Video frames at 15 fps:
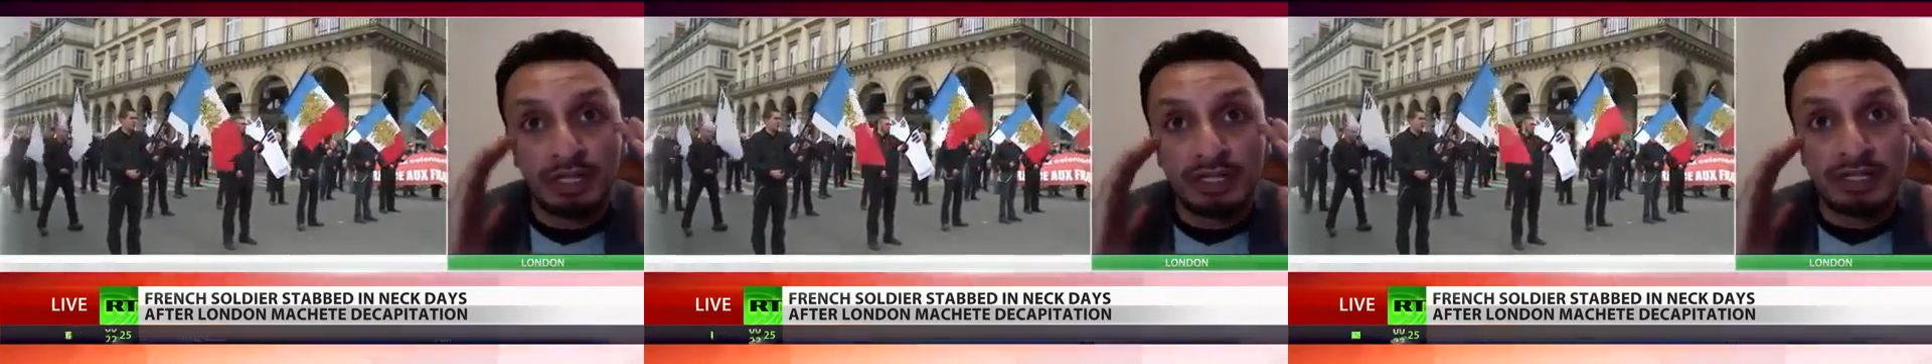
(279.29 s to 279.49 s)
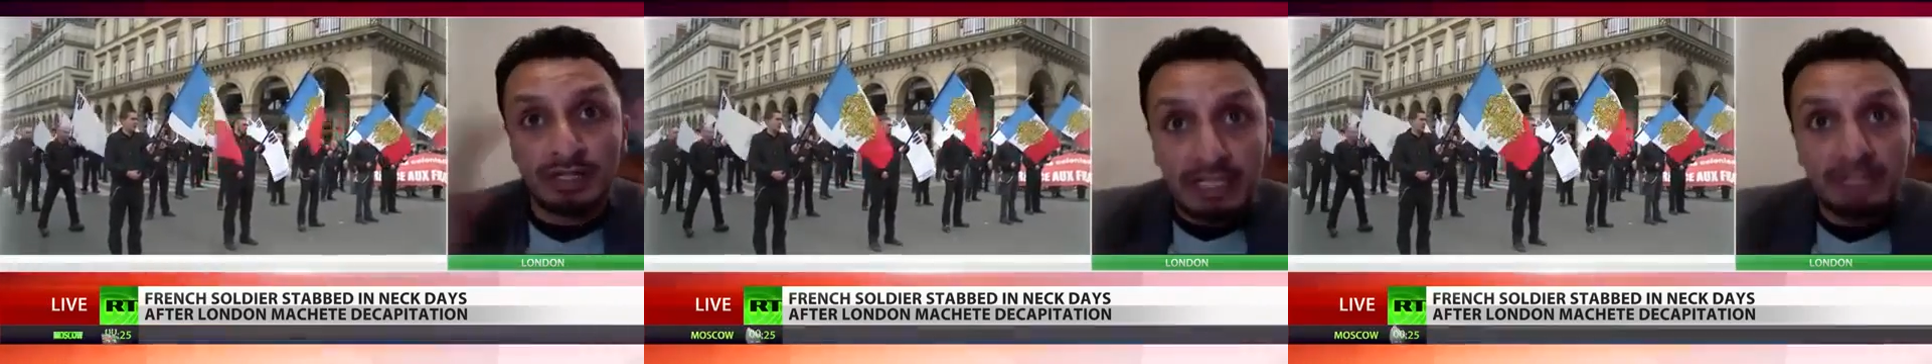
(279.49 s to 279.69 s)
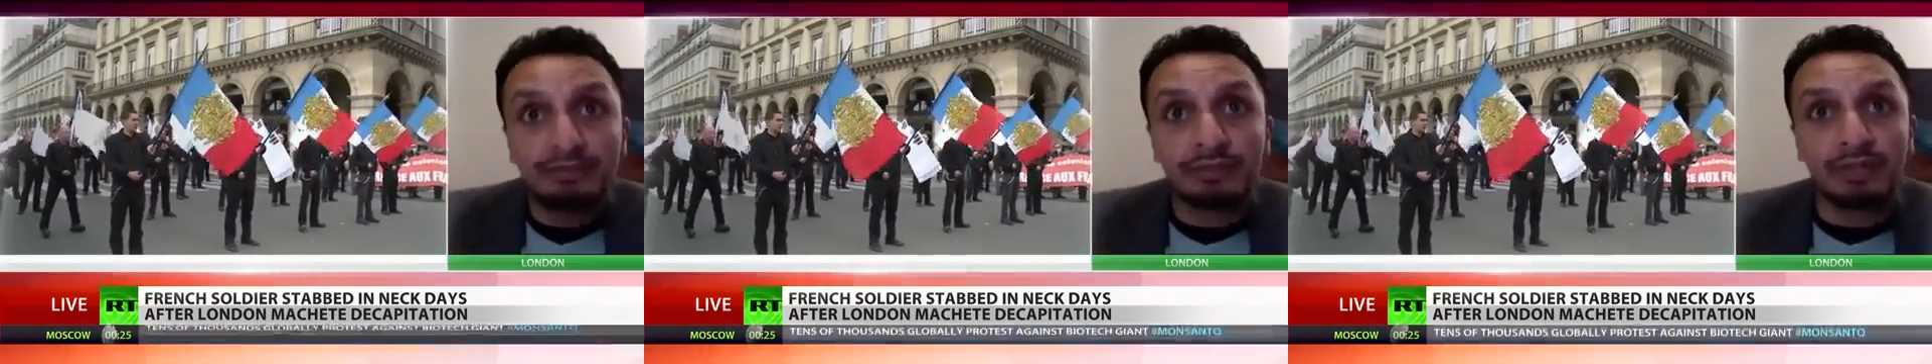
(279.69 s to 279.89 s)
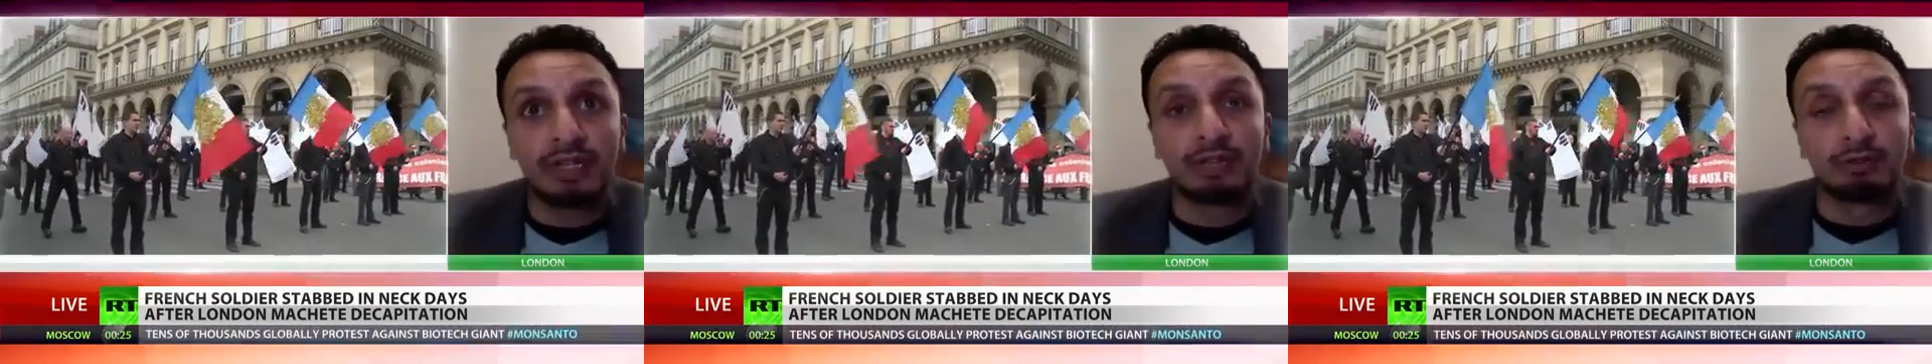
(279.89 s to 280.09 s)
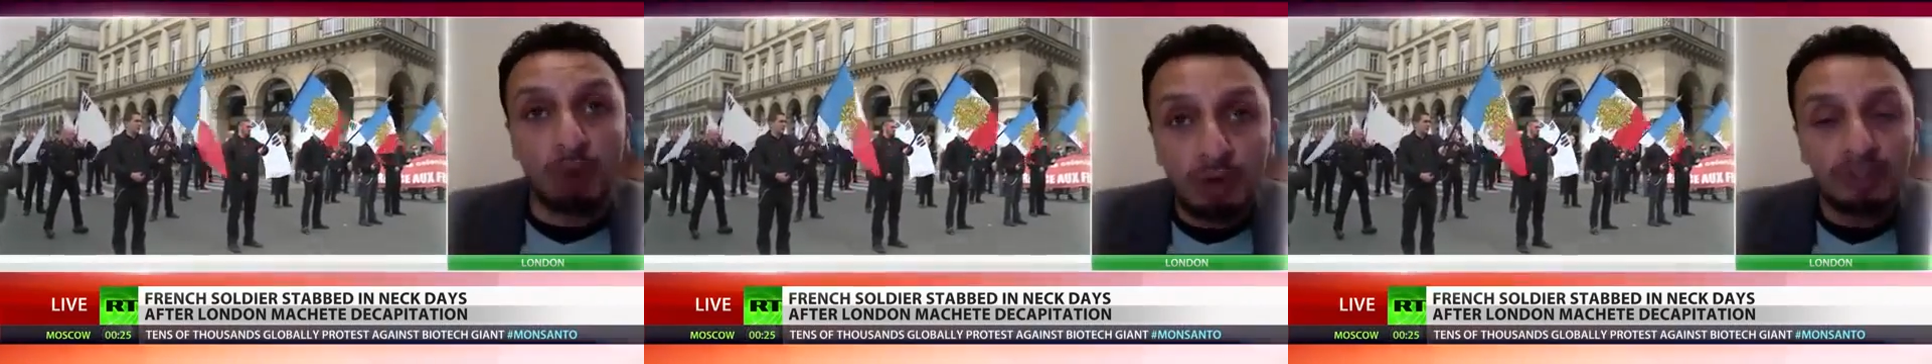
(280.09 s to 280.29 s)
conceive
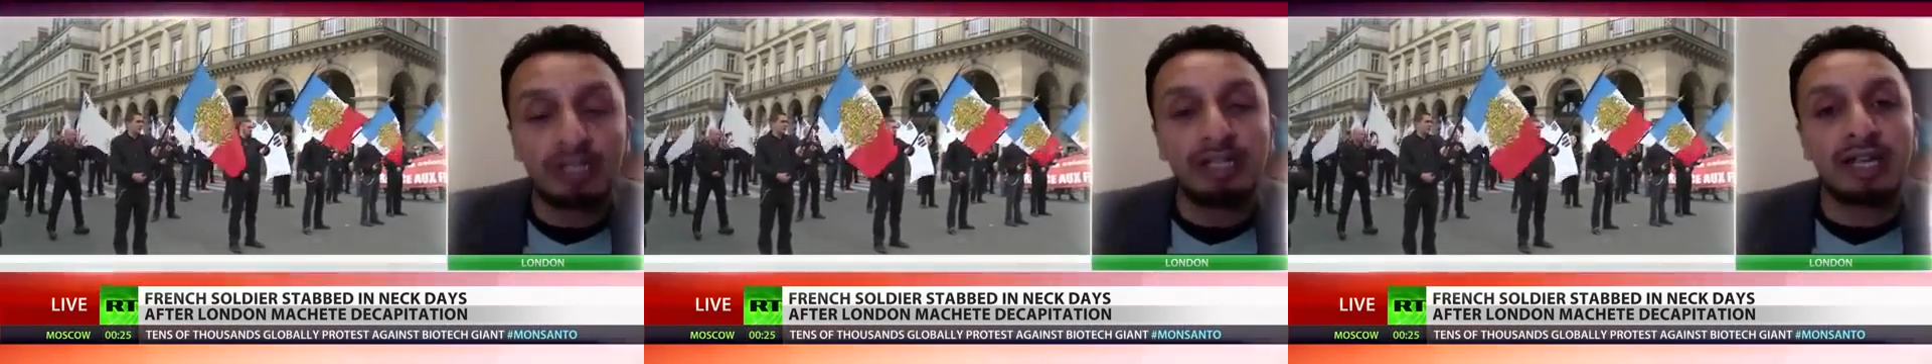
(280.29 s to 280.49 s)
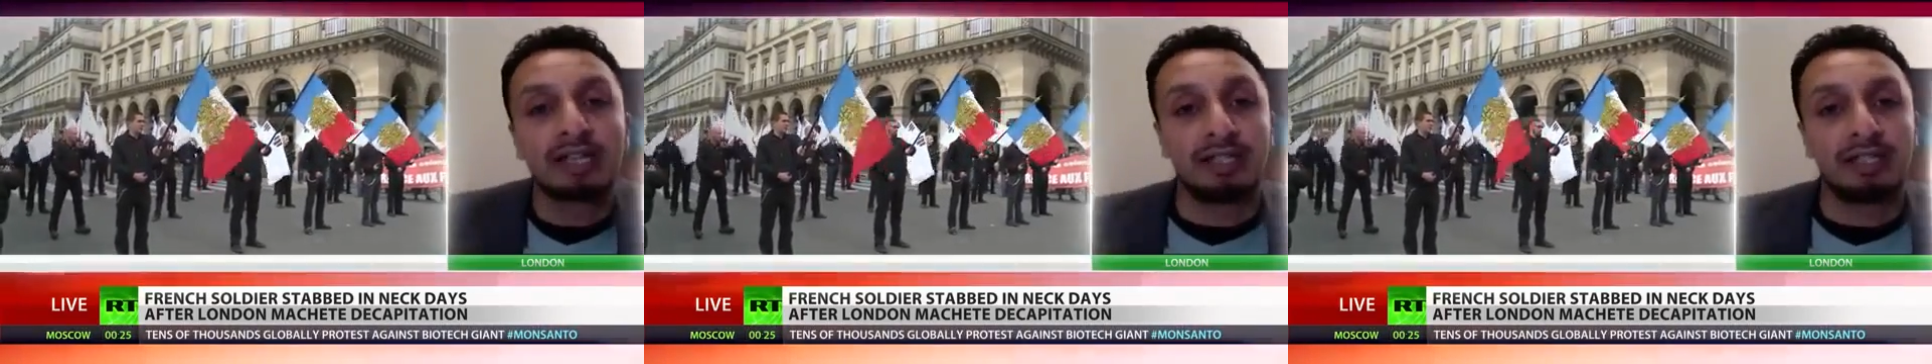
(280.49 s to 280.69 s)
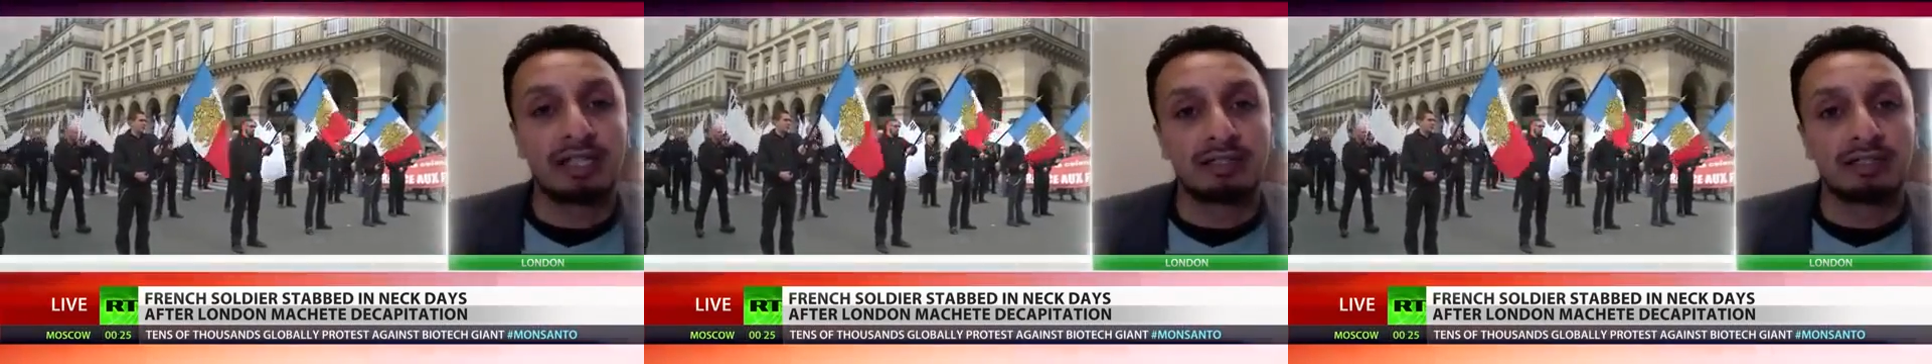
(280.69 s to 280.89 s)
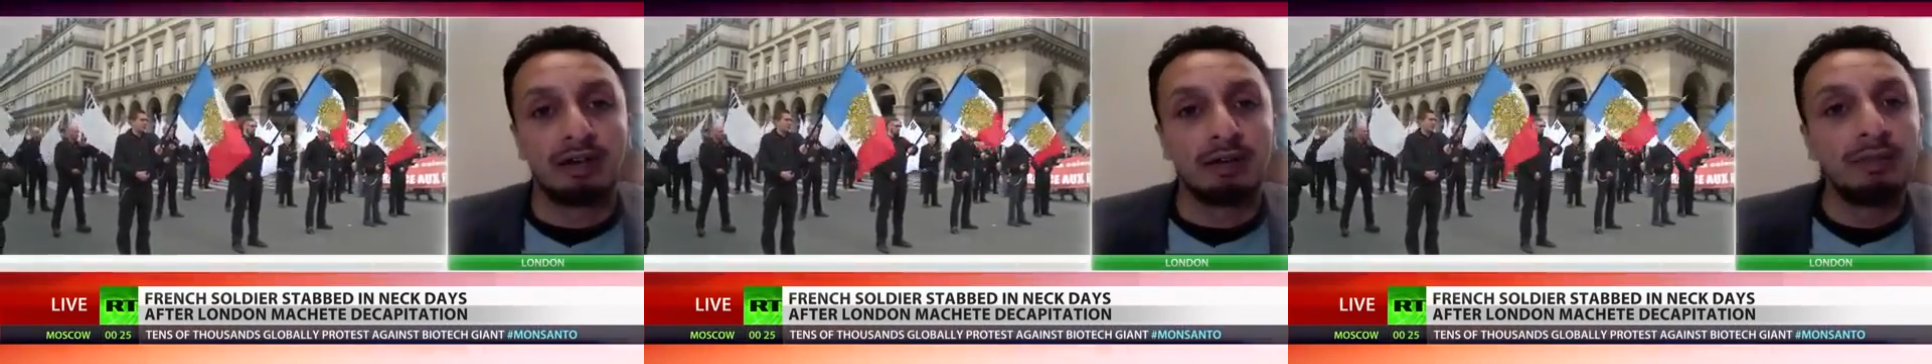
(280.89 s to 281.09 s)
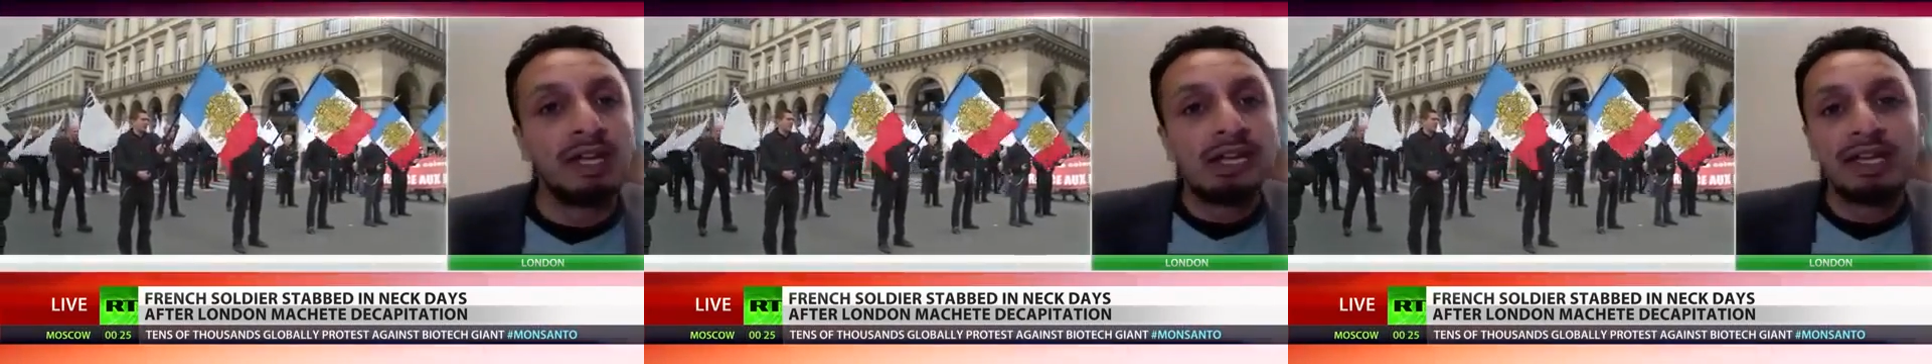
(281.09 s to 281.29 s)
wrongly as Islam